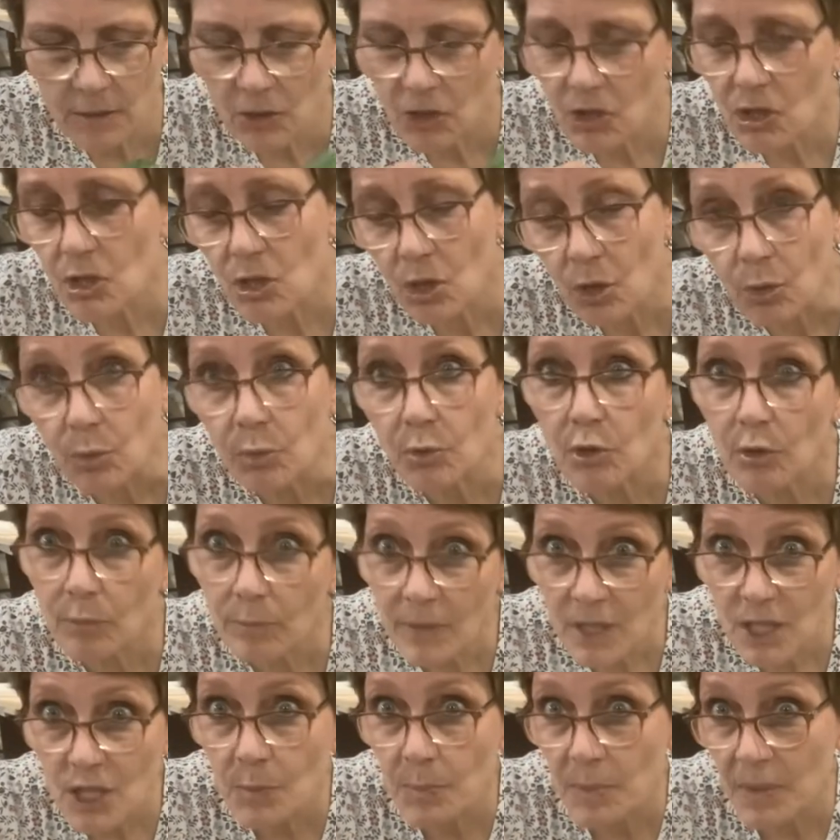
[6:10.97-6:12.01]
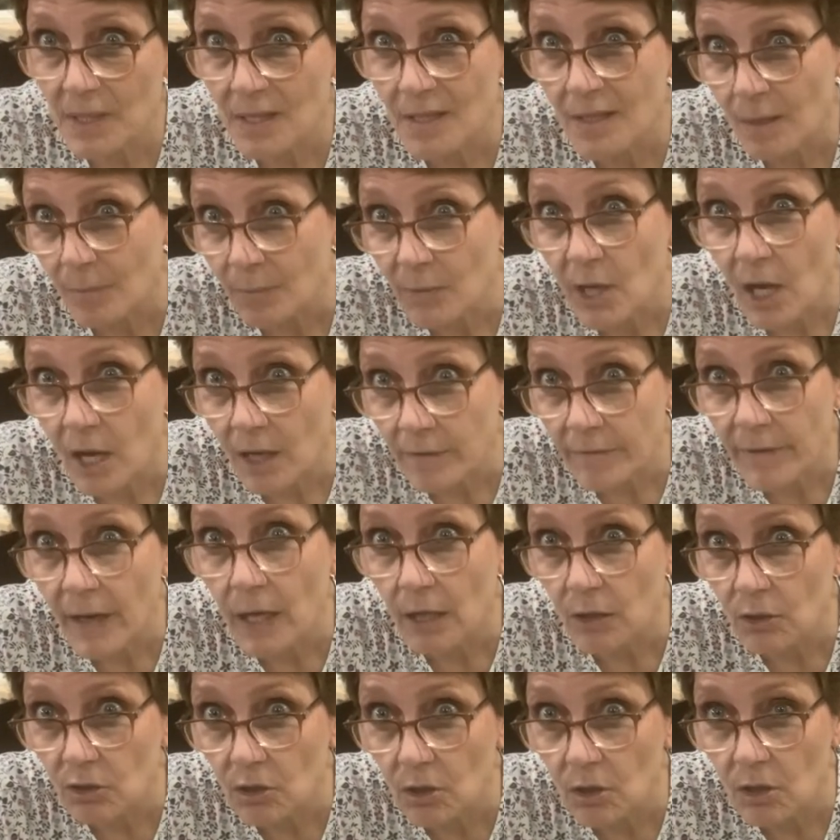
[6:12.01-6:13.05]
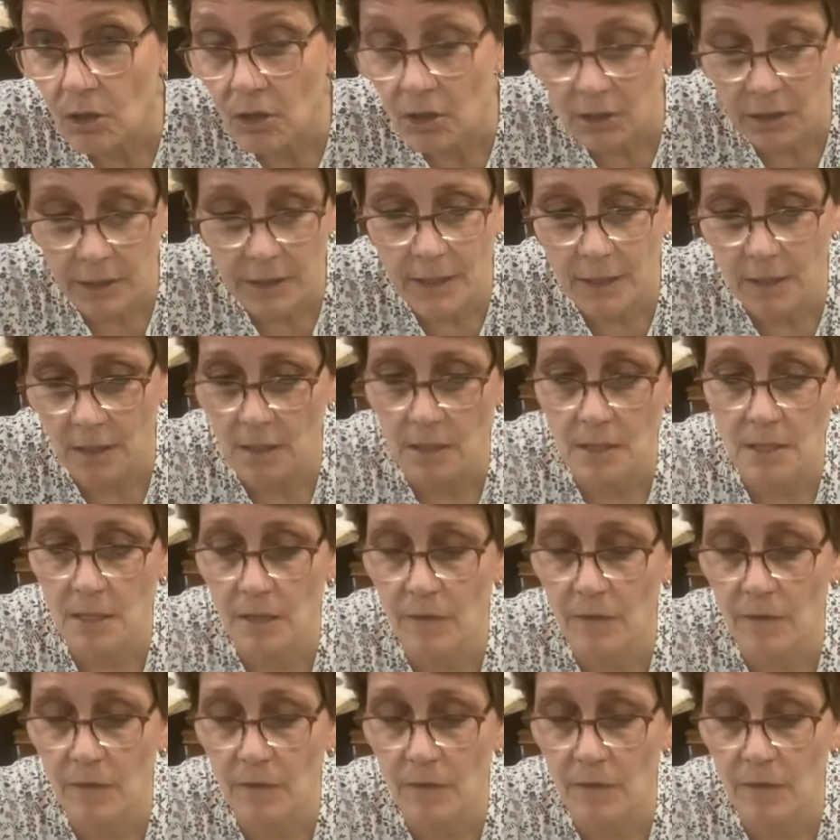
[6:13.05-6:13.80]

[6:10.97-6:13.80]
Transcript: So there must be some kind of alcohol in it.